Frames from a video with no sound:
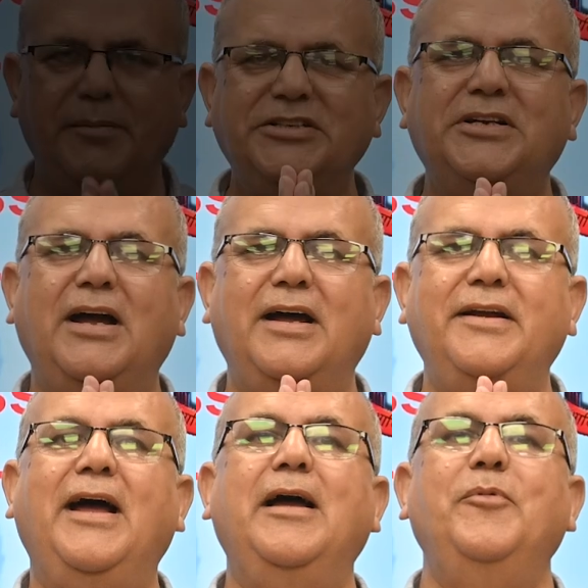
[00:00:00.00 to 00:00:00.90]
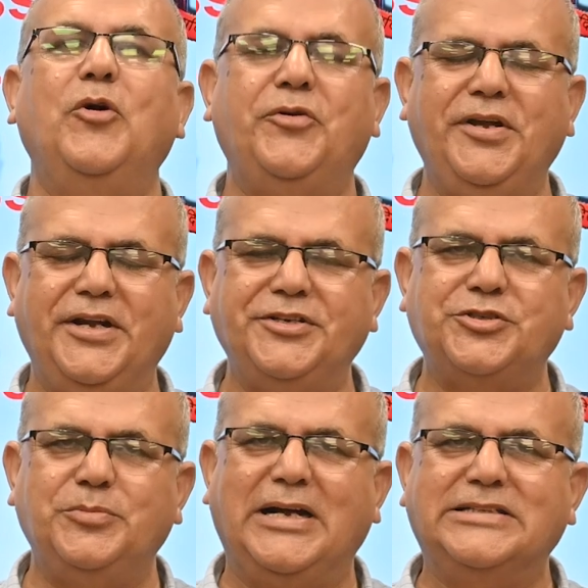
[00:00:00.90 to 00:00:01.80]
Namaskar, I am Dr.
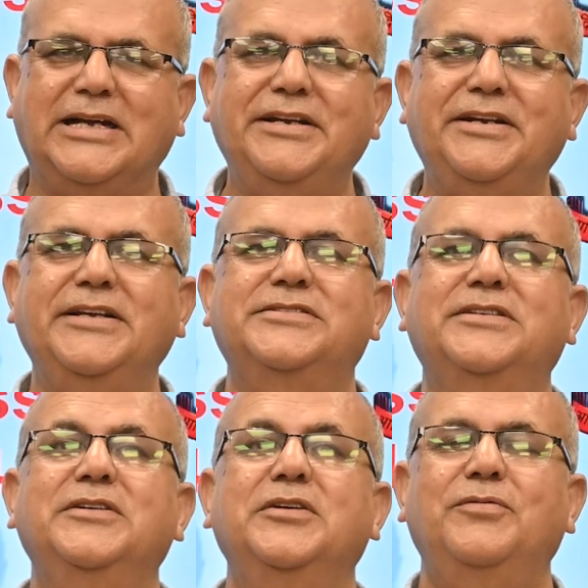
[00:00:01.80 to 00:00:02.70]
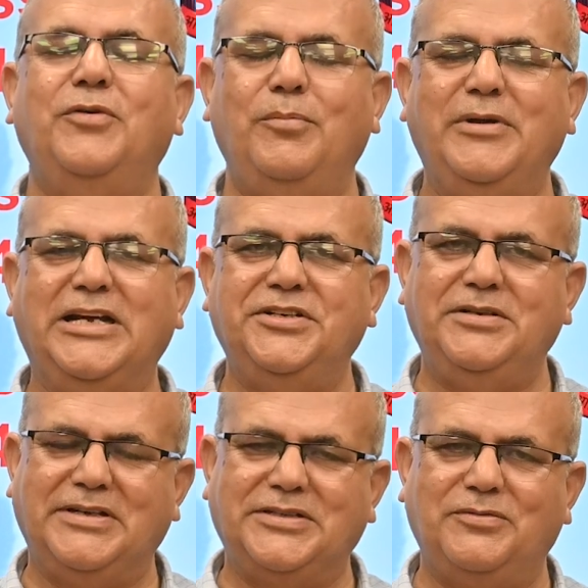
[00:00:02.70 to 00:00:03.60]
Naresh Kumar, scientist from
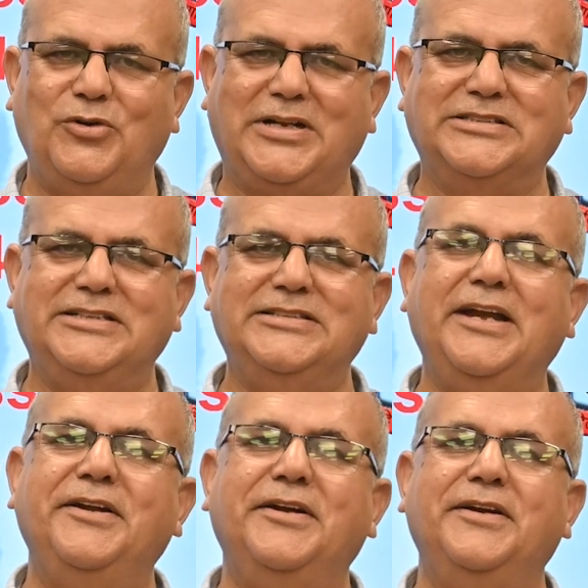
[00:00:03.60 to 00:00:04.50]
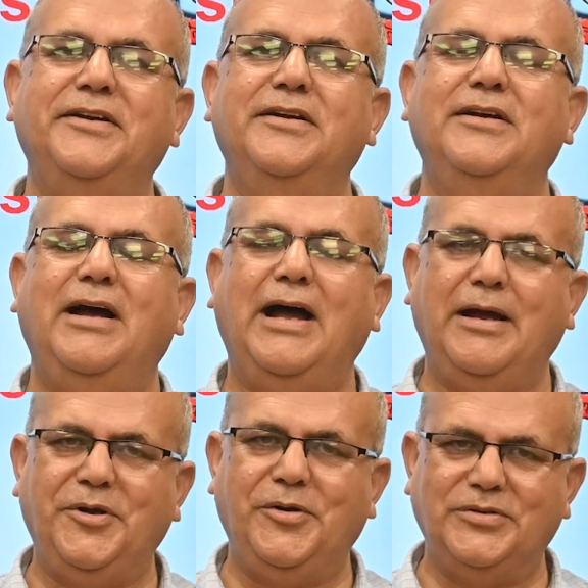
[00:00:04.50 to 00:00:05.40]
National Weather Forecasting Center,
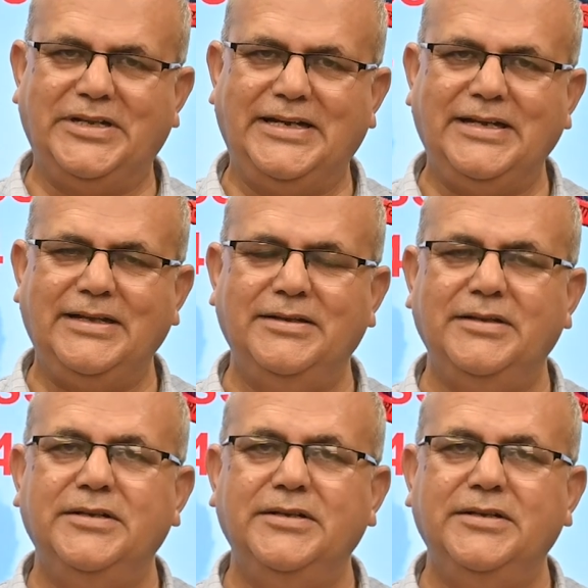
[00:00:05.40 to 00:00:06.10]
IMD New Delhi.